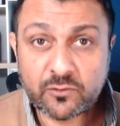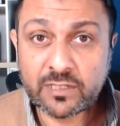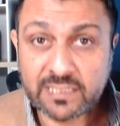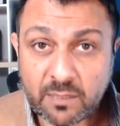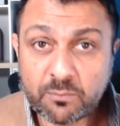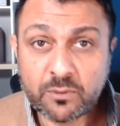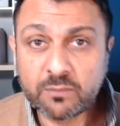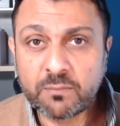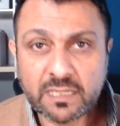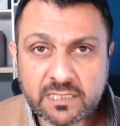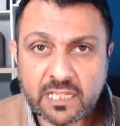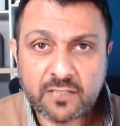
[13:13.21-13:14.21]
For example,
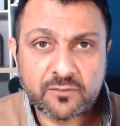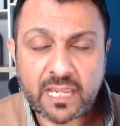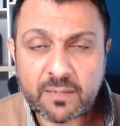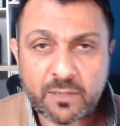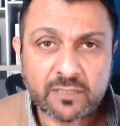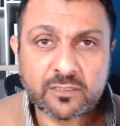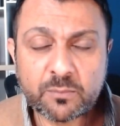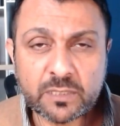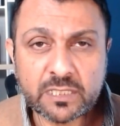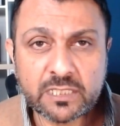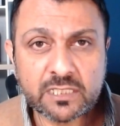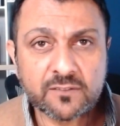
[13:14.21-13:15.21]
myself came out of the
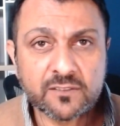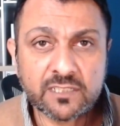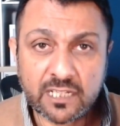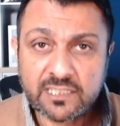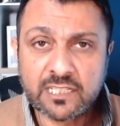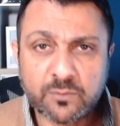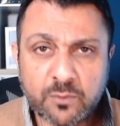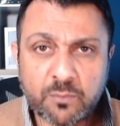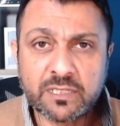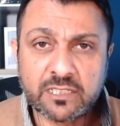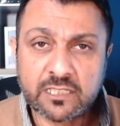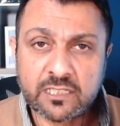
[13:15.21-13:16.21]
police service. I set up a
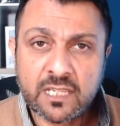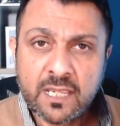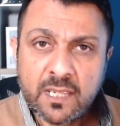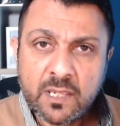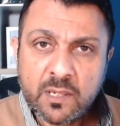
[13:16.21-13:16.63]
business.